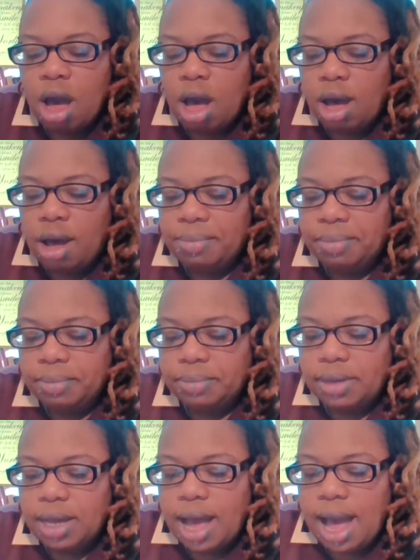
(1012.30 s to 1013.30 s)
Um,
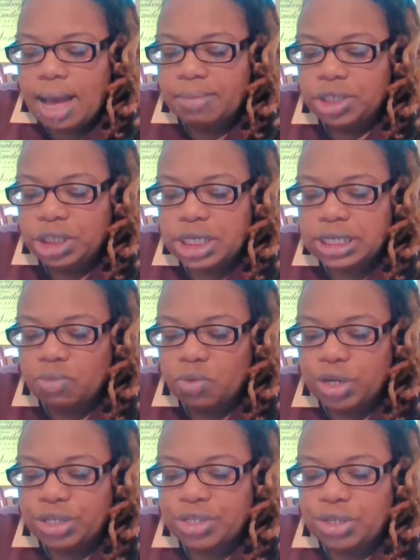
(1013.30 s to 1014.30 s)
I'm just
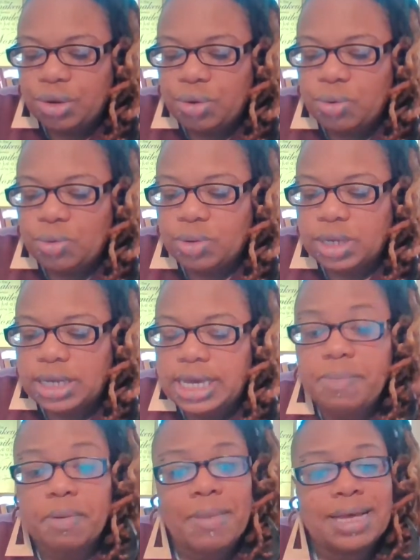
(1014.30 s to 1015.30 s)
more so
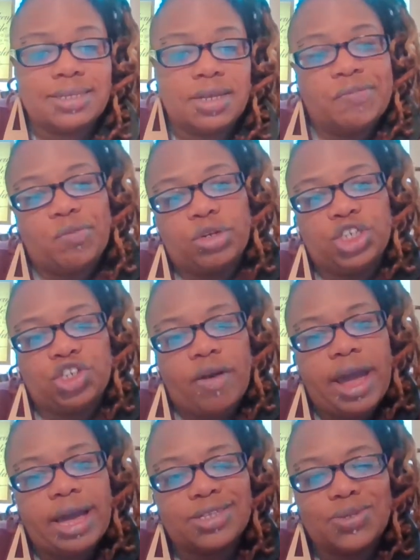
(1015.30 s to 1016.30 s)
keeping myself on track,